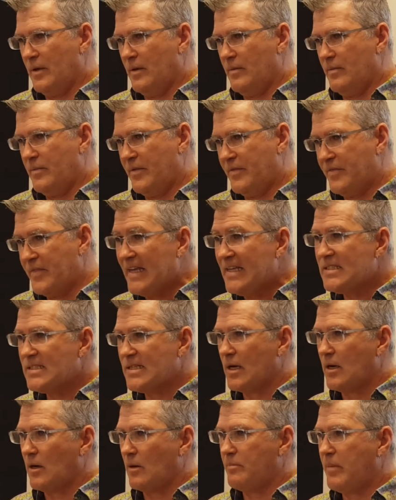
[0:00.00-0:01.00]
the, the, things
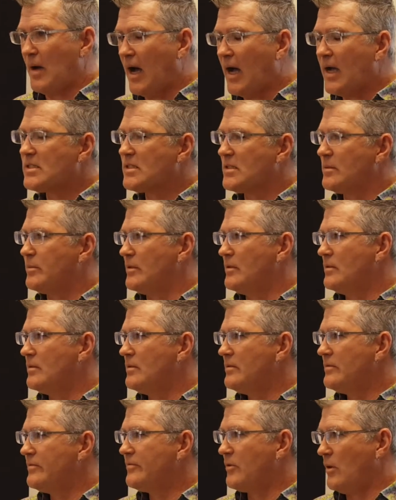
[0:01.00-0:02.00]
that are possible
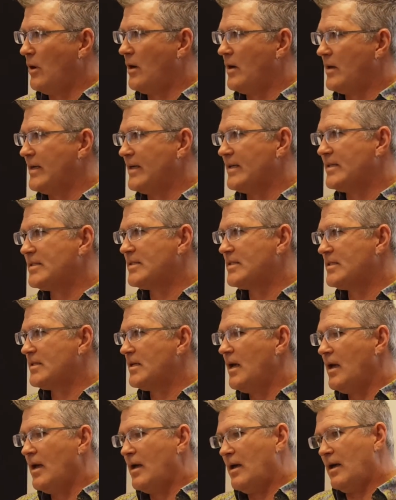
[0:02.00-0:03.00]
for artists
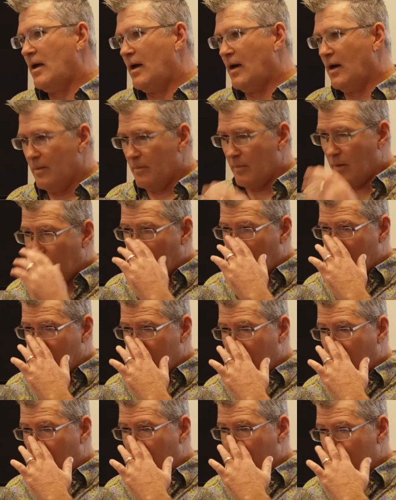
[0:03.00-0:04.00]
um,
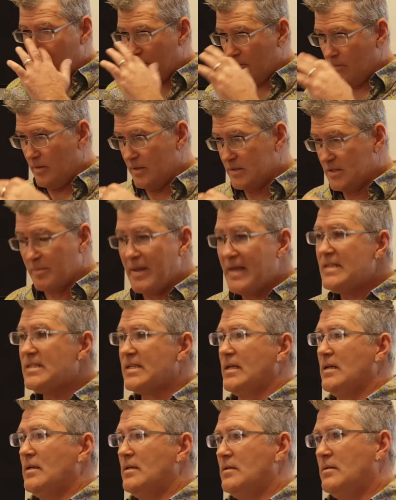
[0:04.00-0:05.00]
are, are, it's
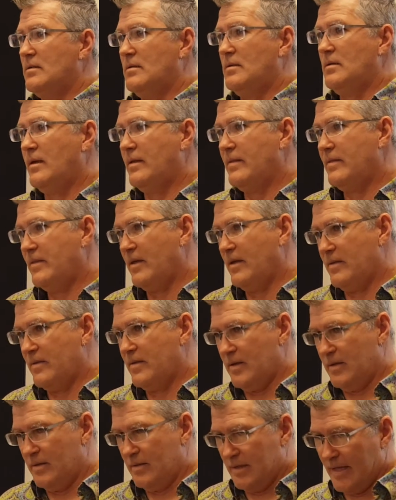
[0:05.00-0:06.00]
amazing. Uh, the,
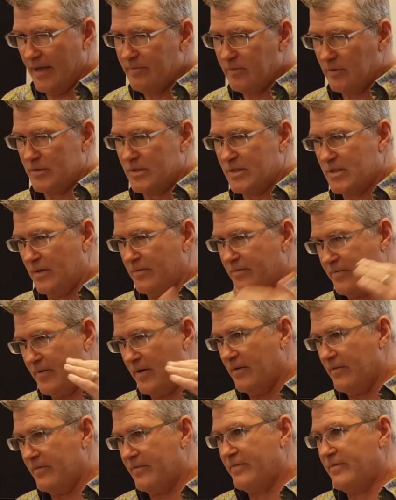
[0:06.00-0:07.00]
the levels of,
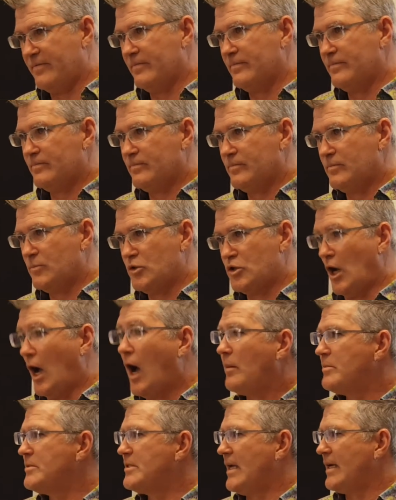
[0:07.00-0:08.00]
of
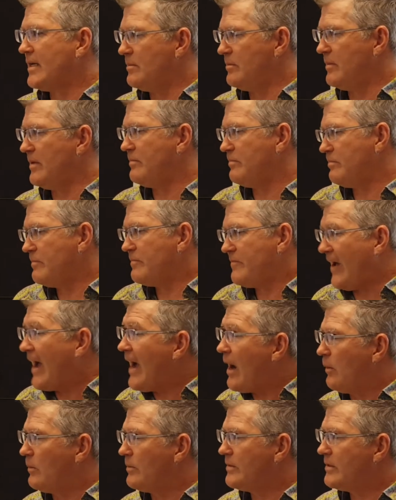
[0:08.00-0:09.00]
jobs that can be
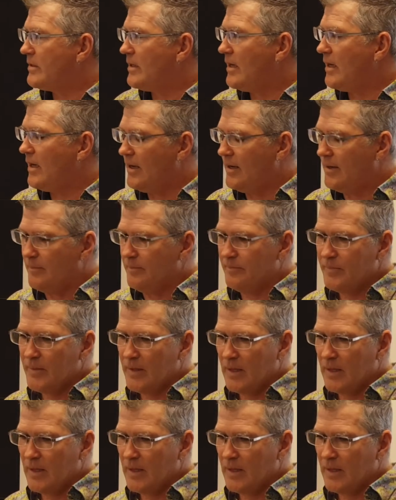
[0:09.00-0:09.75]
found. Um,